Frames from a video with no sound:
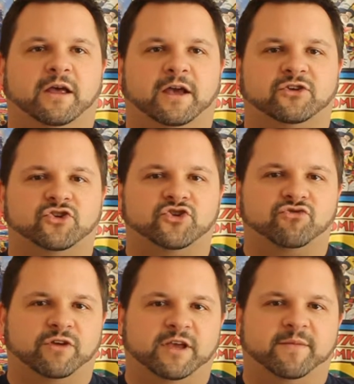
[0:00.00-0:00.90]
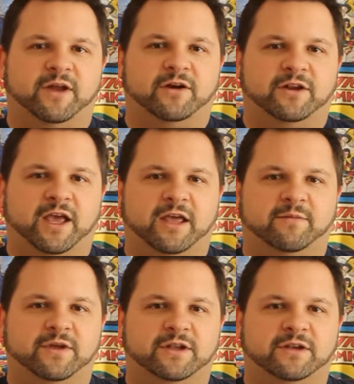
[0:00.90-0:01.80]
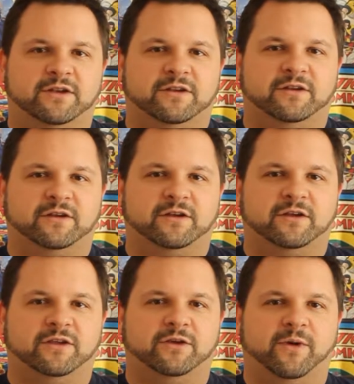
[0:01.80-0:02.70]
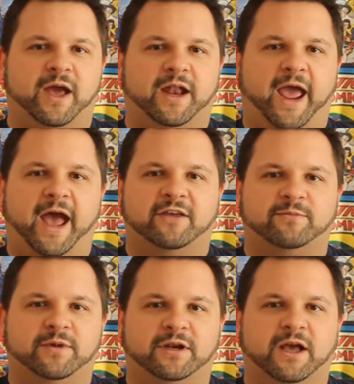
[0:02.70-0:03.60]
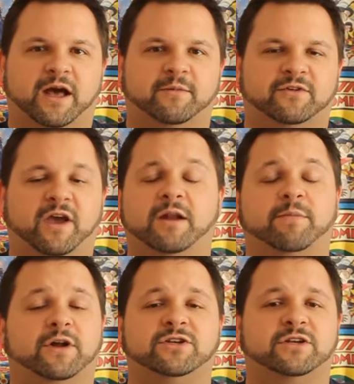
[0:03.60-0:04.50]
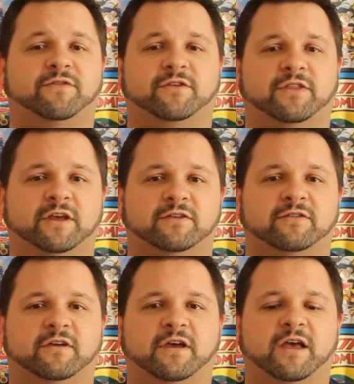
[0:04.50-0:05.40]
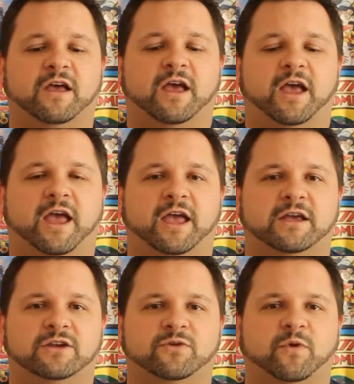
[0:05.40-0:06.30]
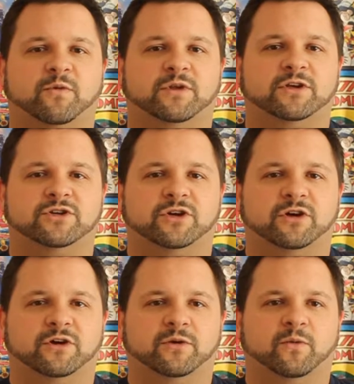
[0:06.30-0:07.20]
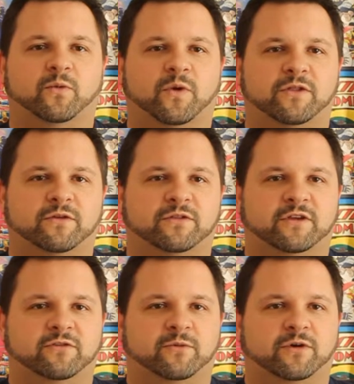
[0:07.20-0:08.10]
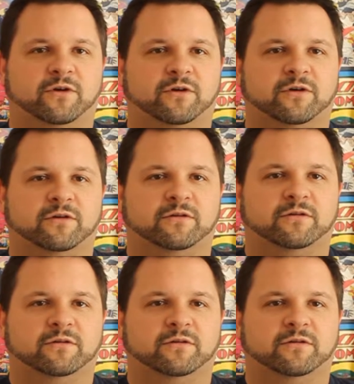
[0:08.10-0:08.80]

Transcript: Extreme Entertainment, you had Aspen Comics, you had a bunch of different things and you weren't really sure whether these were